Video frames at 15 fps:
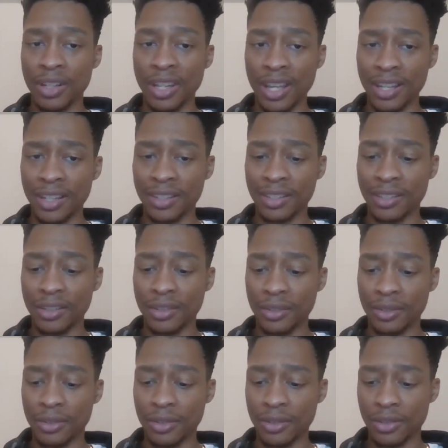and X, and then
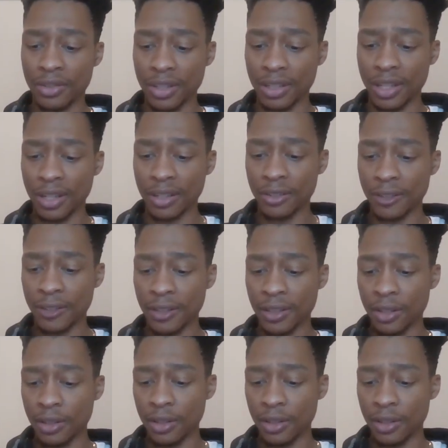just Gen X.